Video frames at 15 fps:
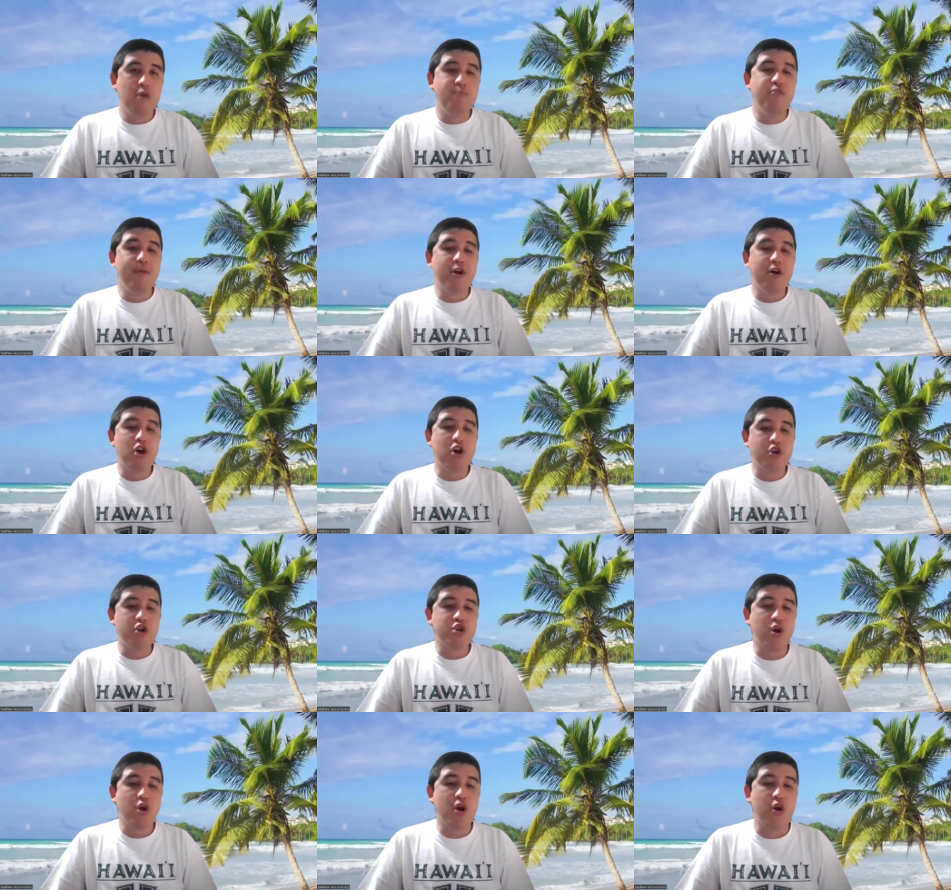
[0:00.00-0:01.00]

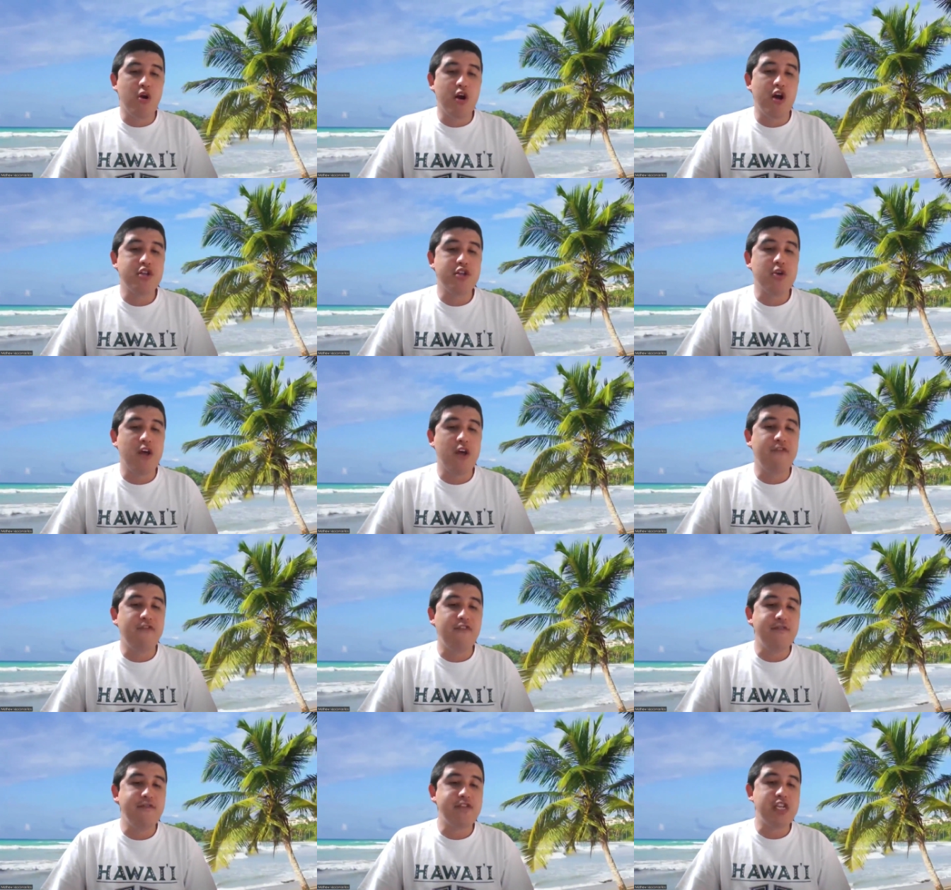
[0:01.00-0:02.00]
Aboubacar Traore also
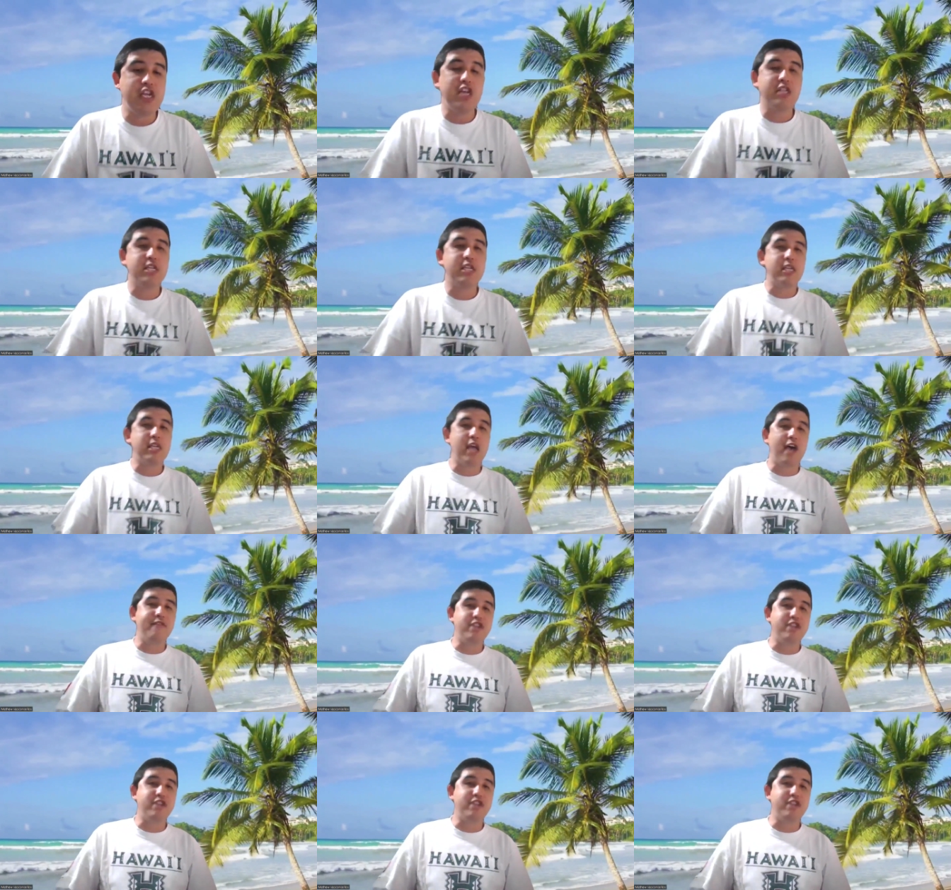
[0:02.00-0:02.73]
had 15